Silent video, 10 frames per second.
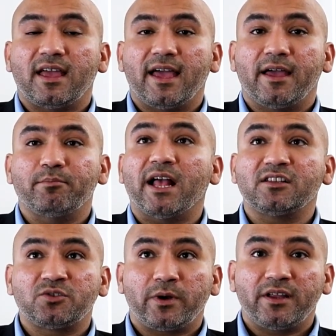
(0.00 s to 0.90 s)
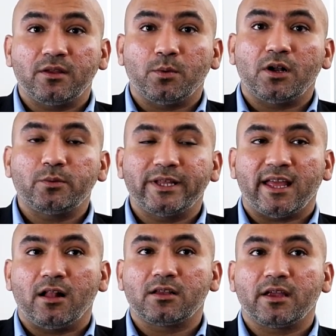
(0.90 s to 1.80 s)
elsewhere in the world with
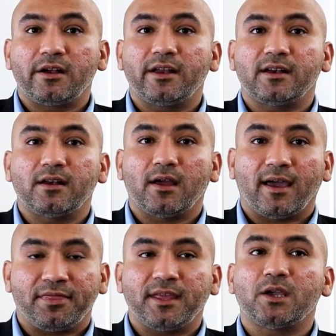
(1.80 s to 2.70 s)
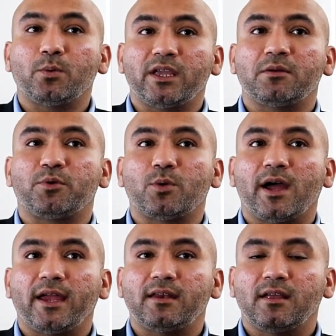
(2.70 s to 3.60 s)
healthcare, and I think we can
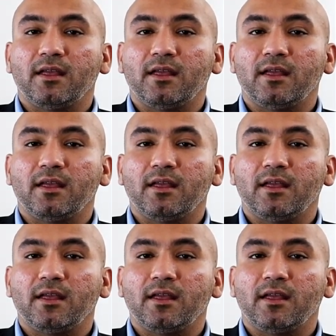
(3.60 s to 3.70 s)
provide